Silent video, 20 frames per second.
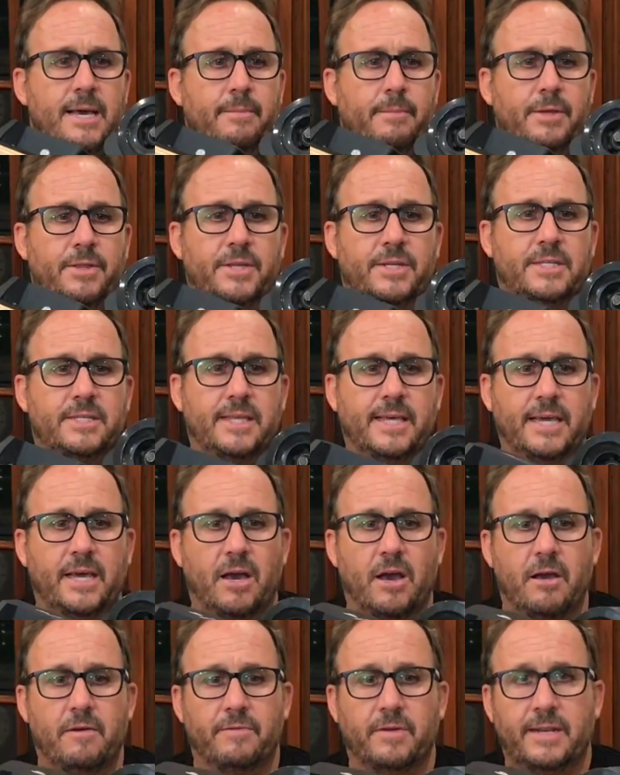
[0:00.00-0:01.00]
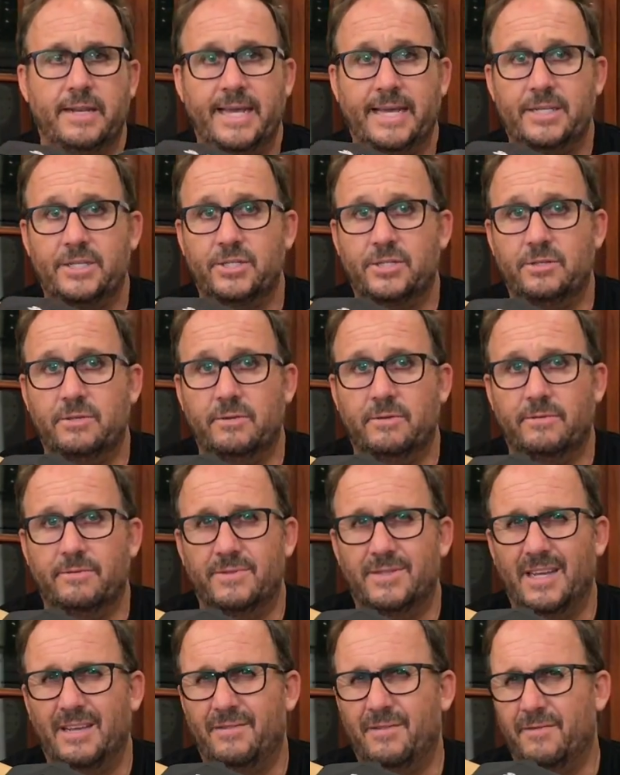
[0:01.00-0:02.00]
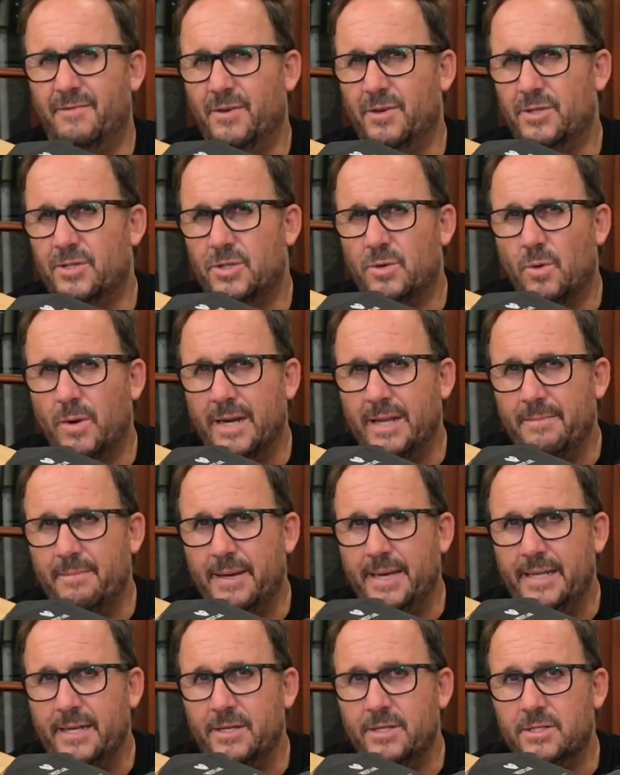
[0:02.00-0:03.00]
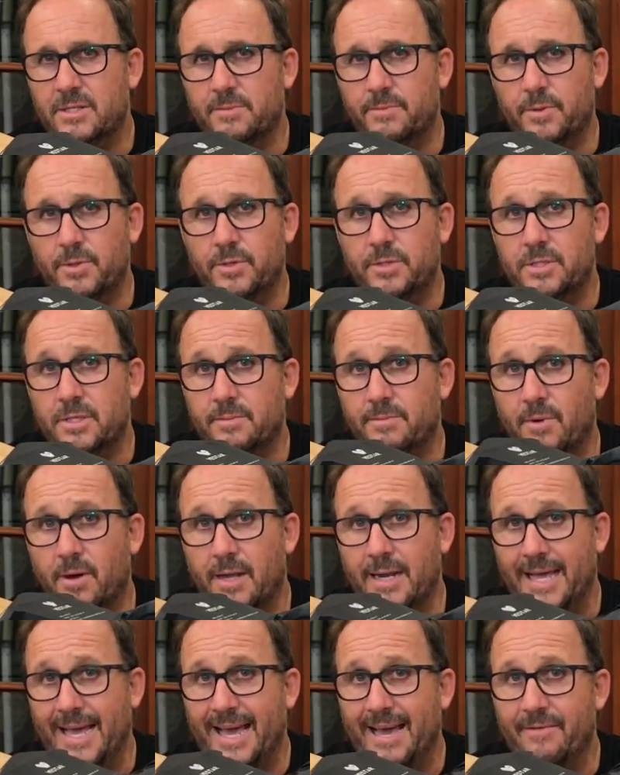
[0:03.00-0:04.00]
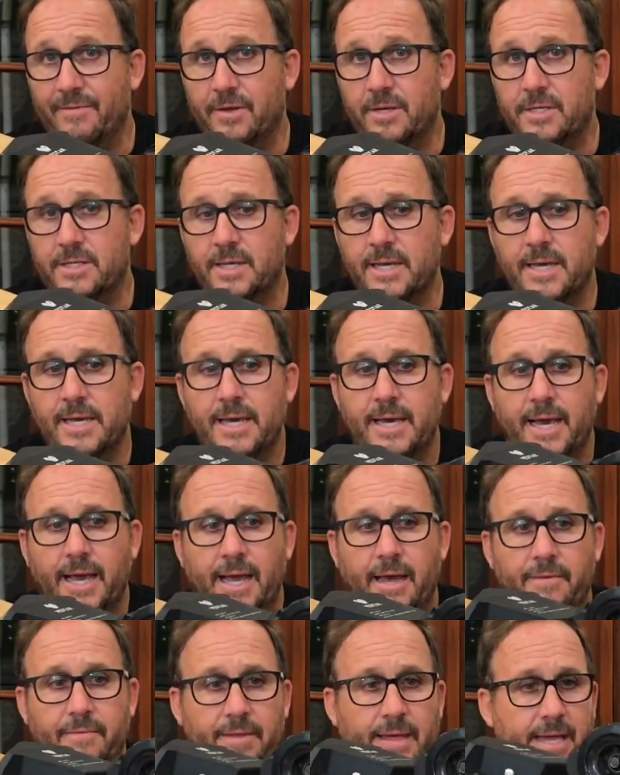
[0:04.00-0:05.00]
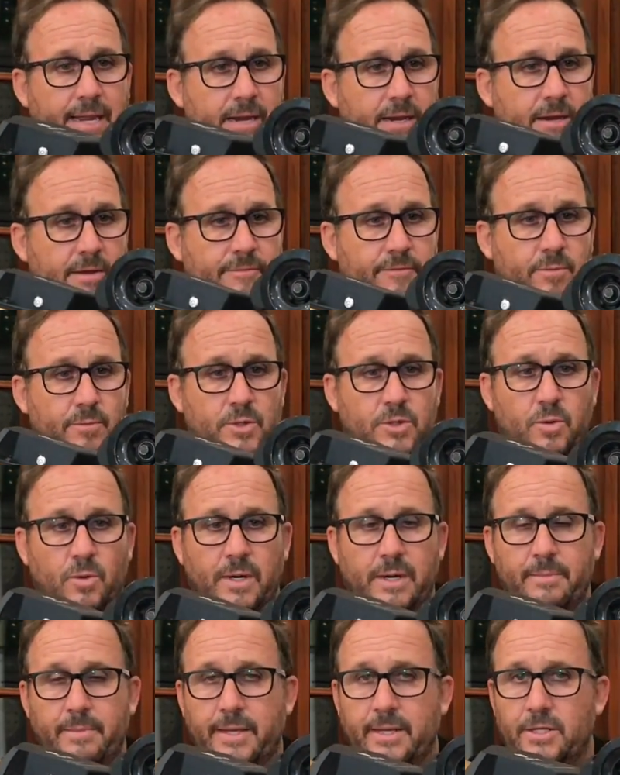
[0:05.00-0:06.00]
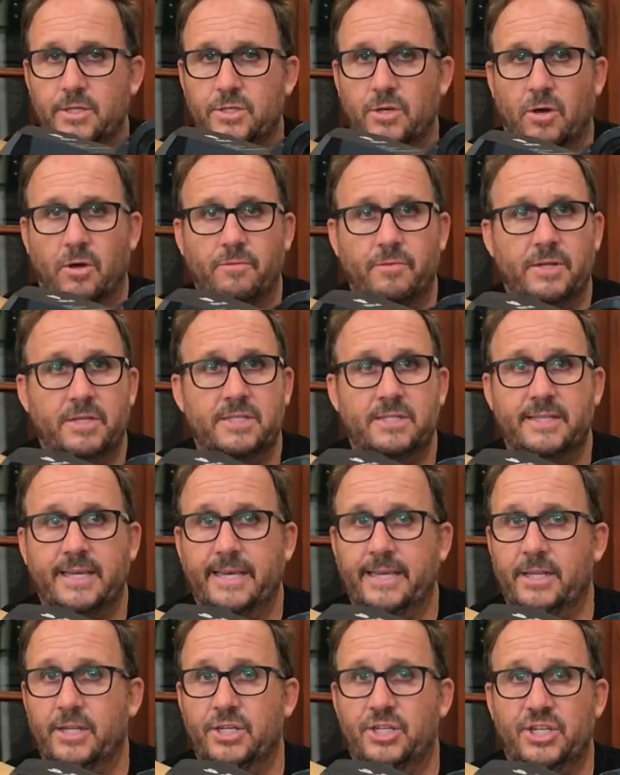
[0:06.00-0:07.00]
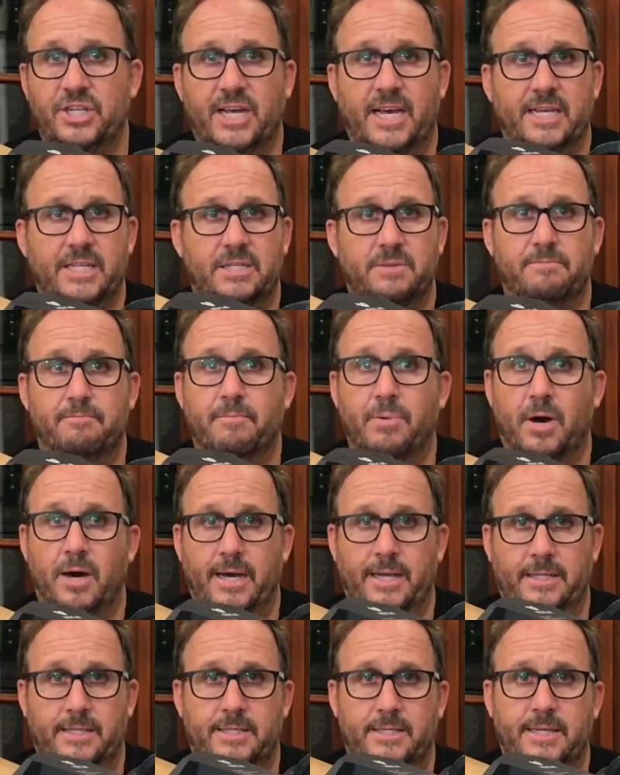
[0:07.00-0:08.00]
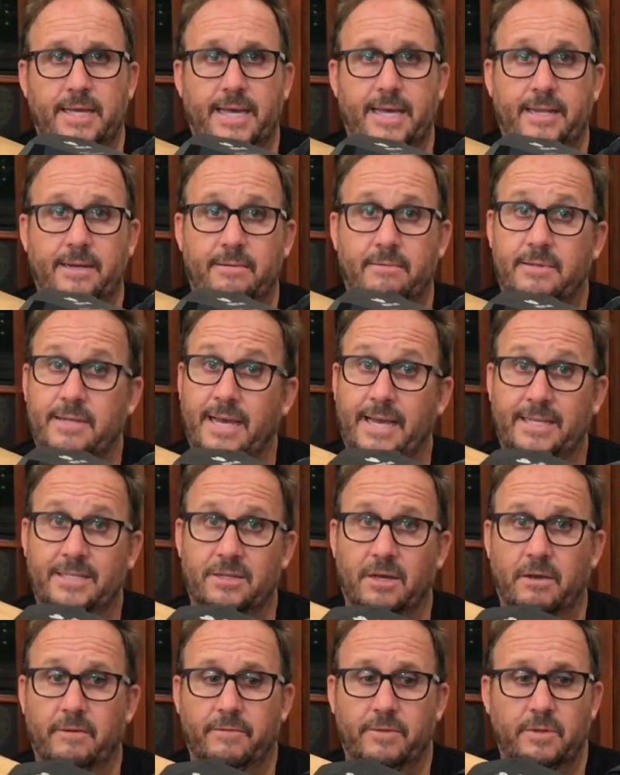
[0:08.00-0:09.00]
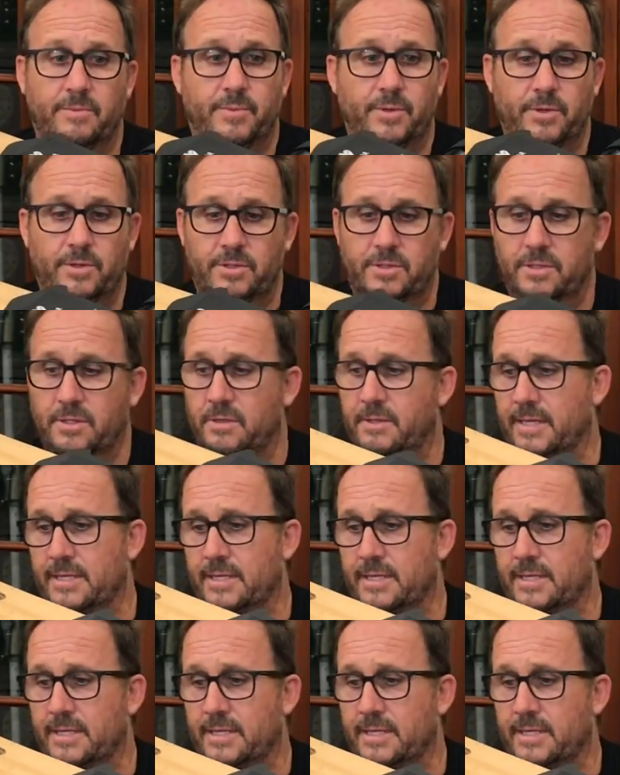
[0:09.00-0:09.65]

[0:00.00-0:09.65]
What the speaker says: but this thing over the next, say the first 20 meters, the boosted might have it, and then from 20 meters on, this thing just bites and takes over the boosted.